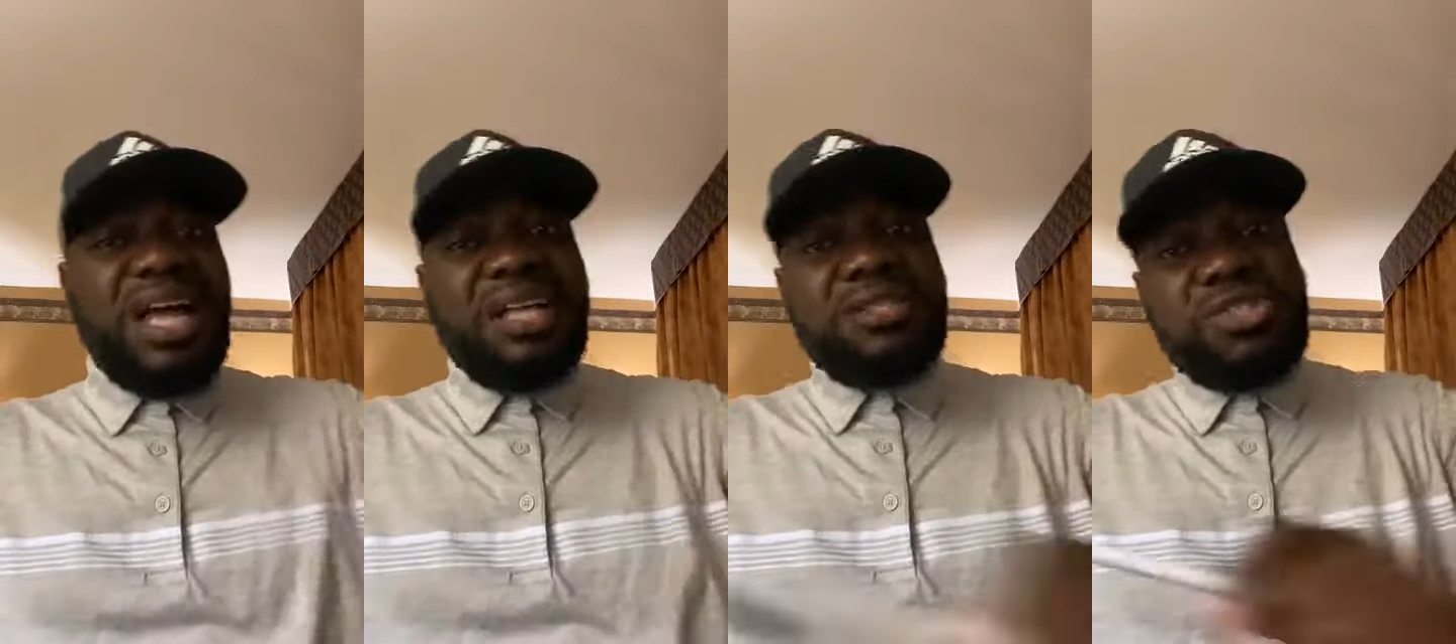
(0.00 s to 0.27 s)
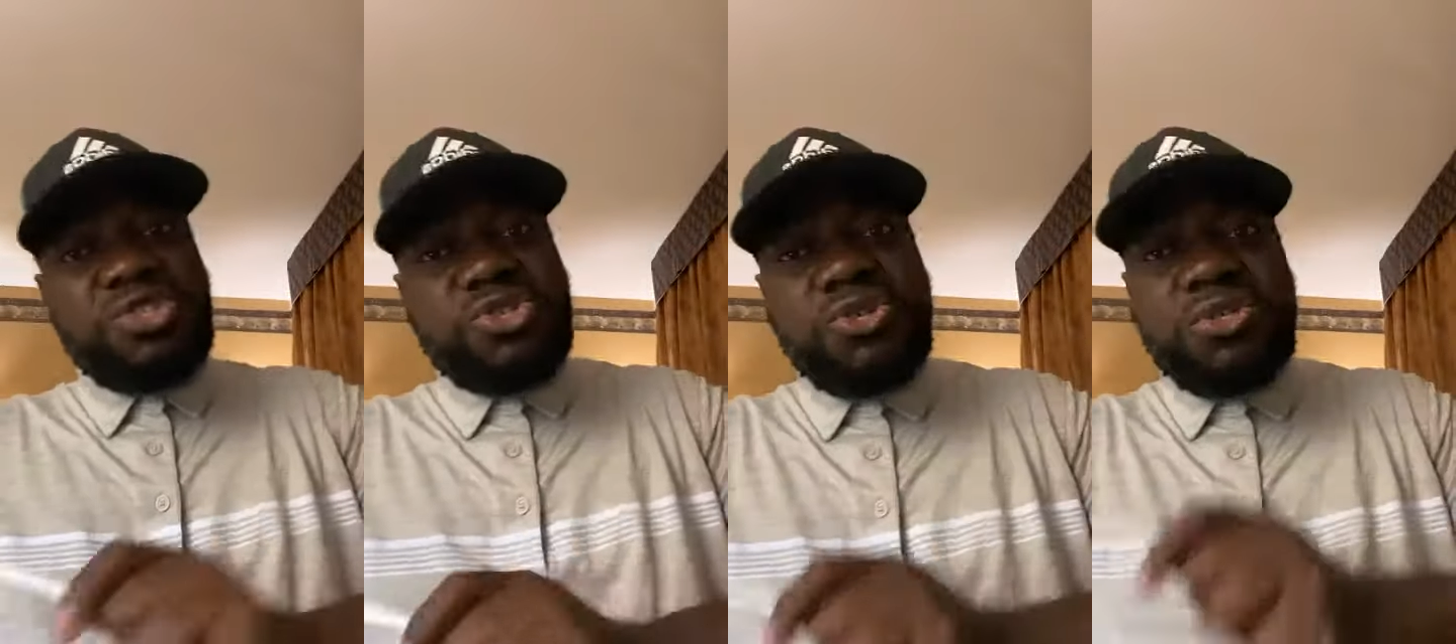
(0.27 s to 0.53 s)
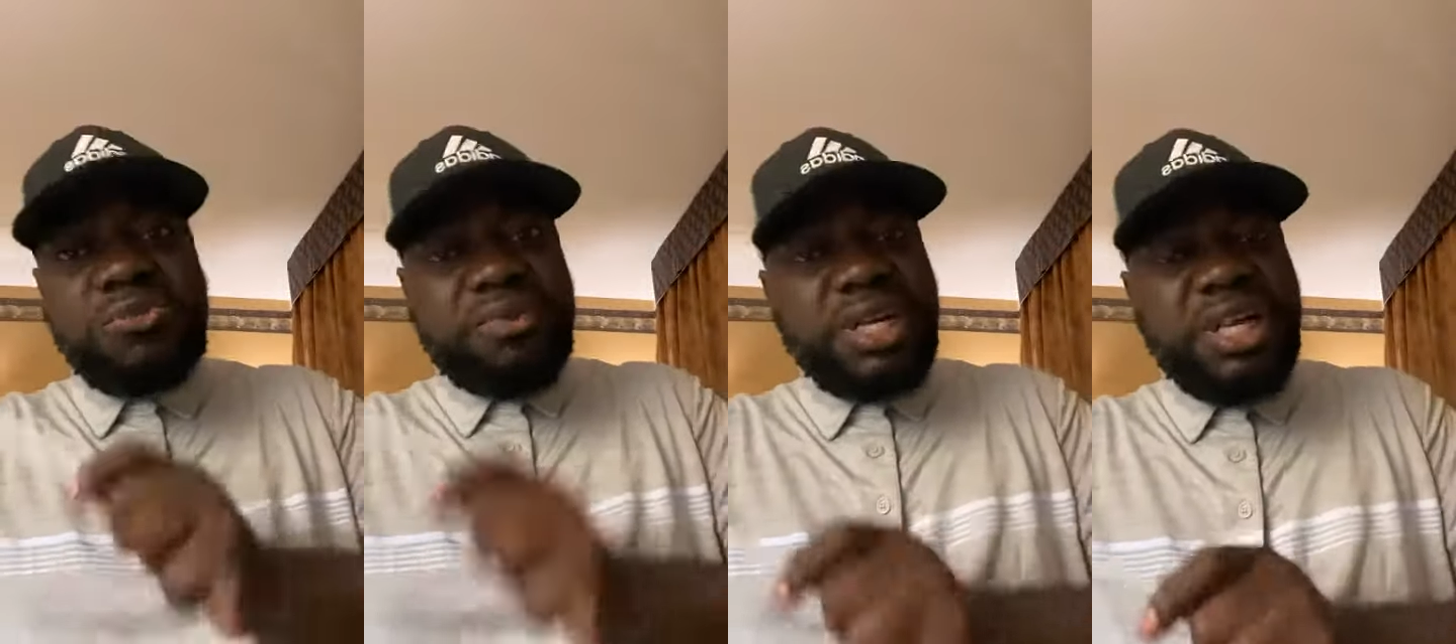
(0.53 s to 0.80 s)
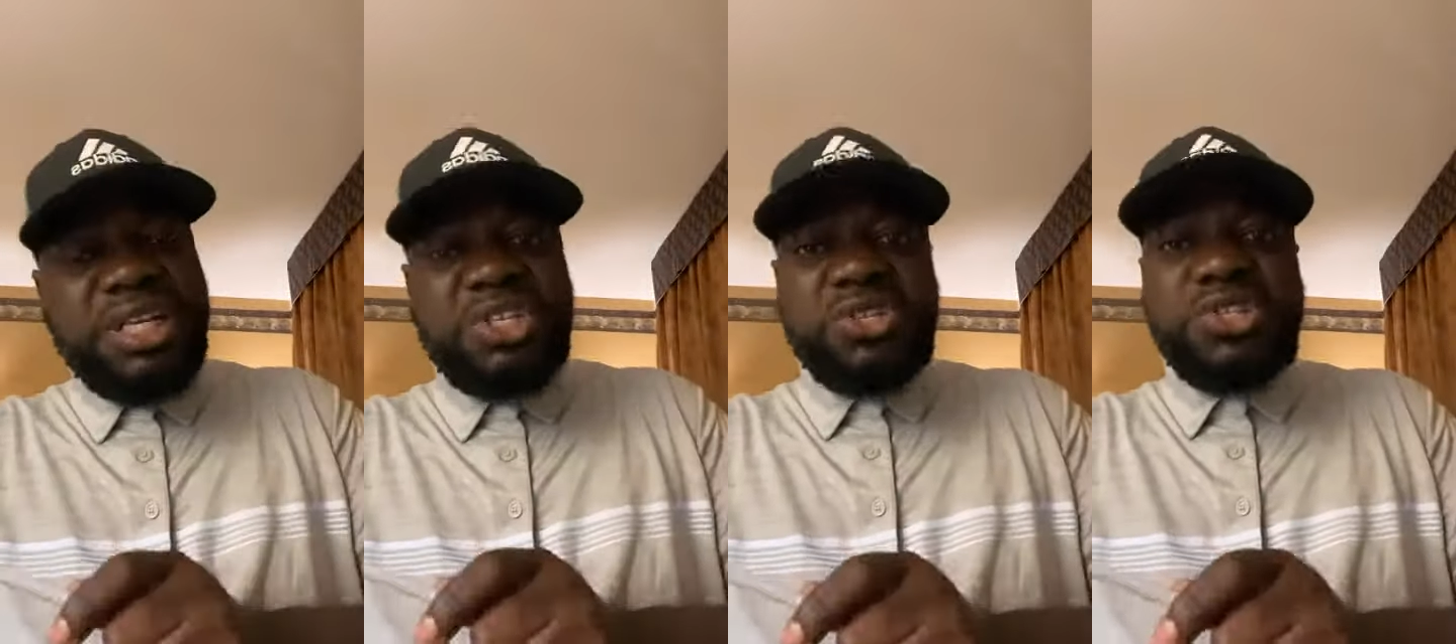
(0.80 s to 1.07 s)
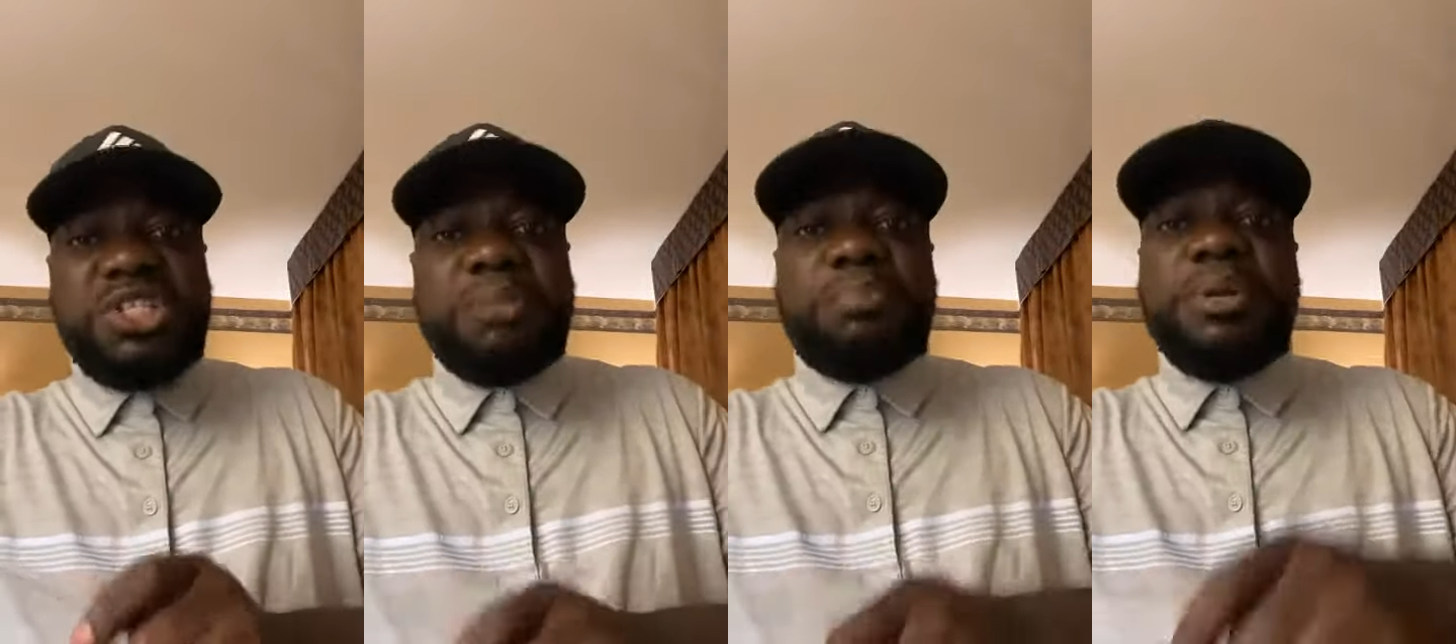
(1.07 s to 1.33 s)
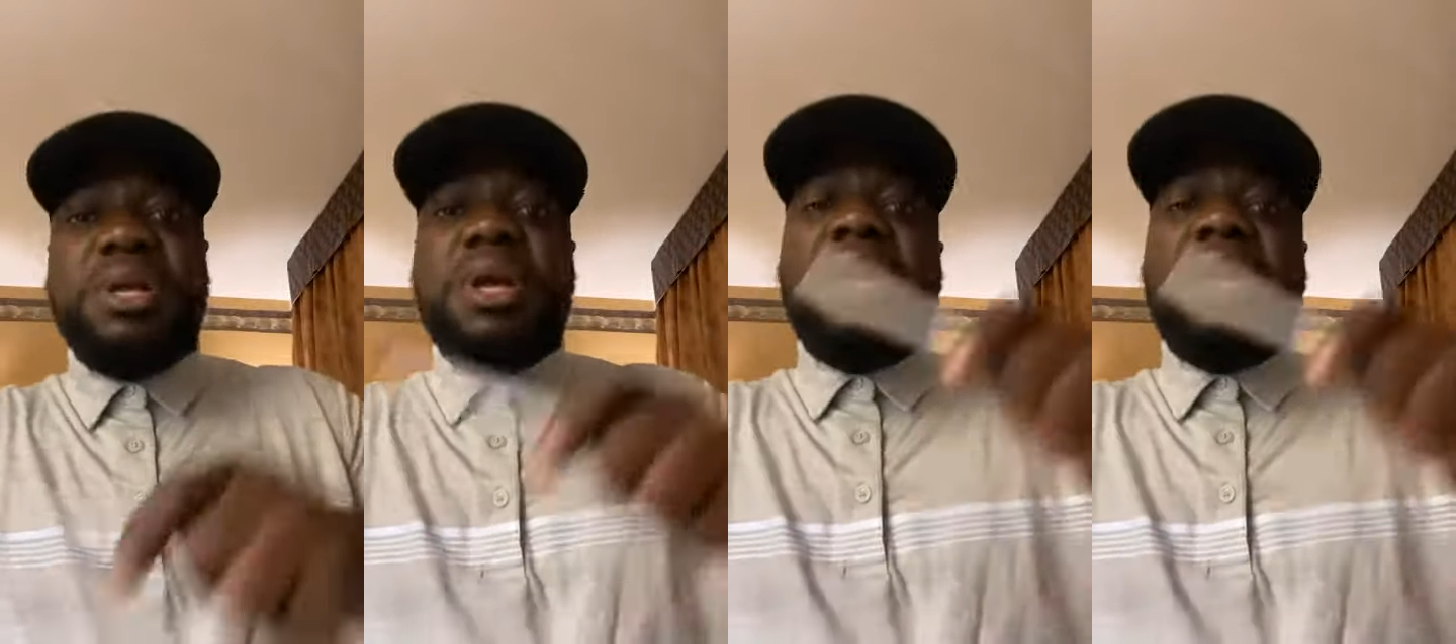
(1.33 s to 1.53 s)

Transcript: and son relationship,